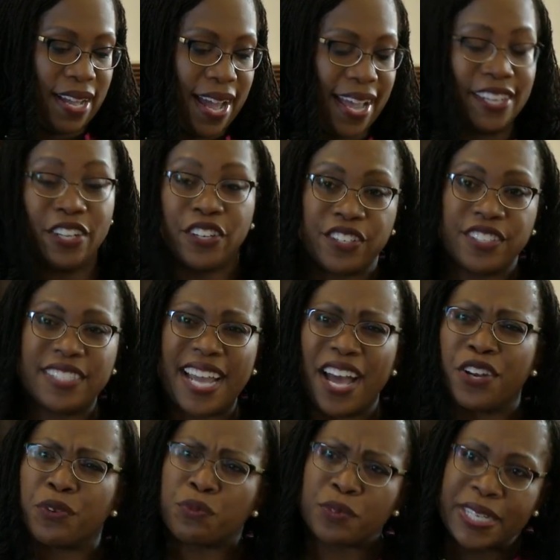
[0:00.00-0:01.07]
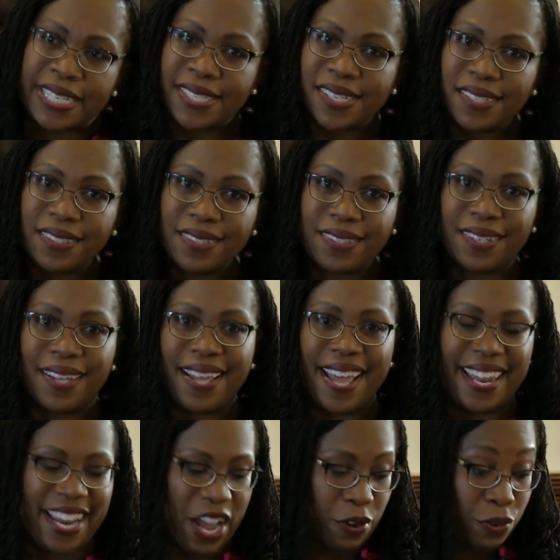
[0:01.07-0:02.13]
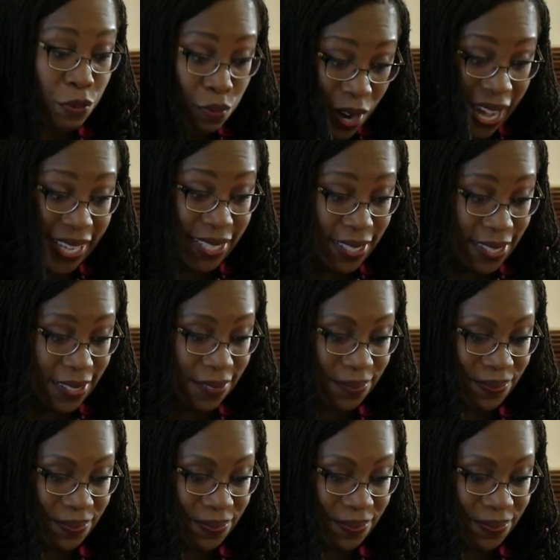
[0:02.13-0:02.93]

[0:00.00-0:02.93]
I learned how to reason and how to write,